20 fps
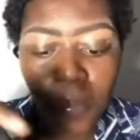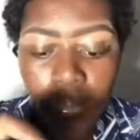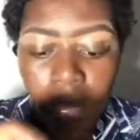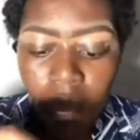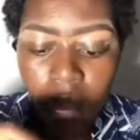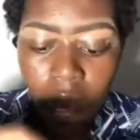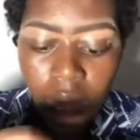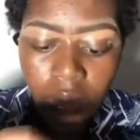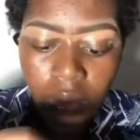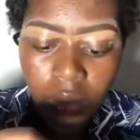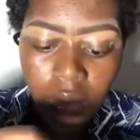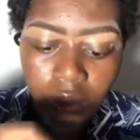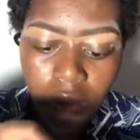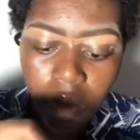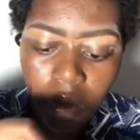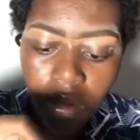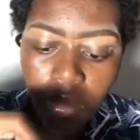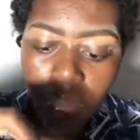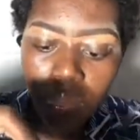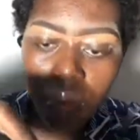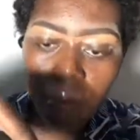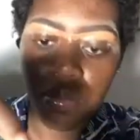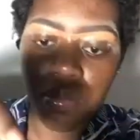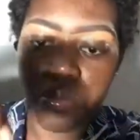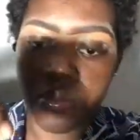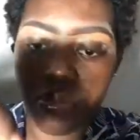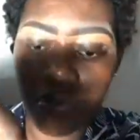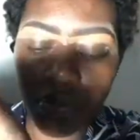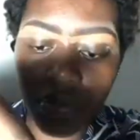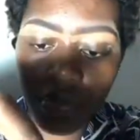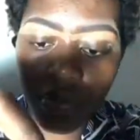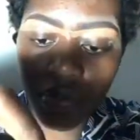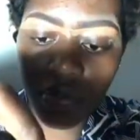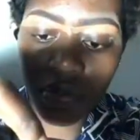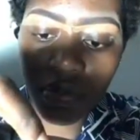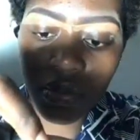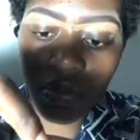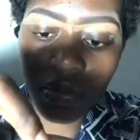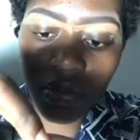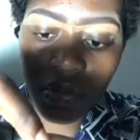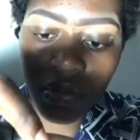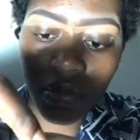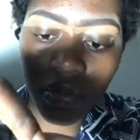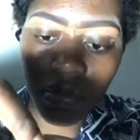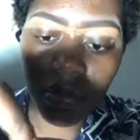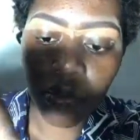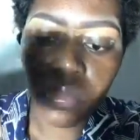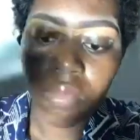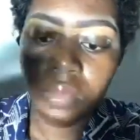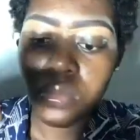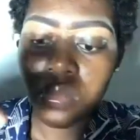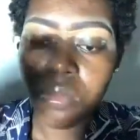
a foundation that suits my skin tone,